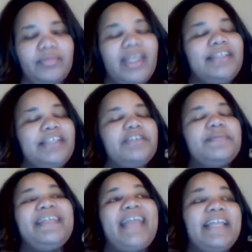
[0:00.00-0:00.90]
excuse
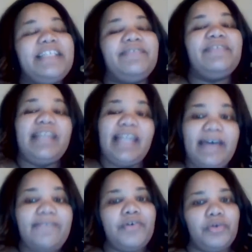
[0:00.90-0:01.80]
me, native
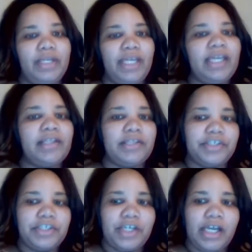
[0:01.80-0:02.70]
level
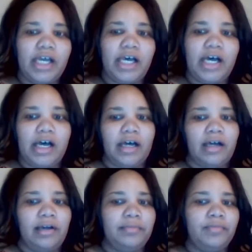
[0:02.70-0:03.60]
English
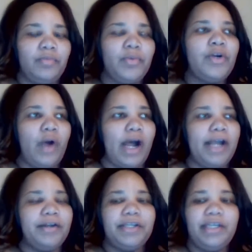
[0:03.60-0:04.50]

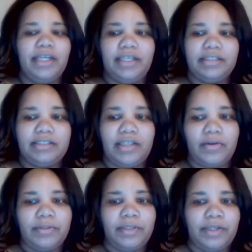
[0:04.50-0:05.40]
required.
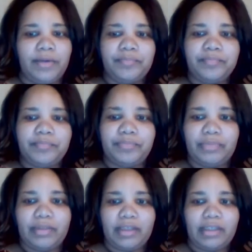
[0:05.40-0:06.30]
So,
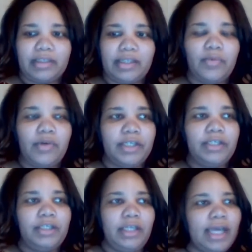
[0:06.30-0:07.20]
they want
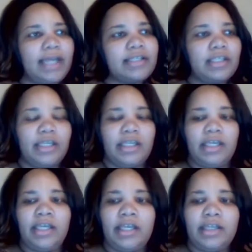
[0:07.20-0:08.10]
excellent
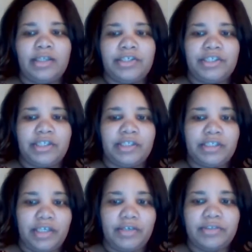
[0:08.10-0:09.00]
English
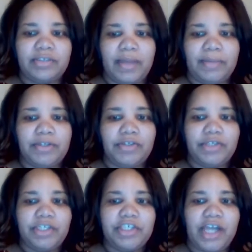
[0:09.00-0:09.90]
skills to be able to do
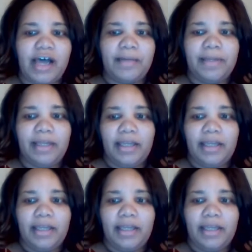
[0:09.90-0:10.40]
this job.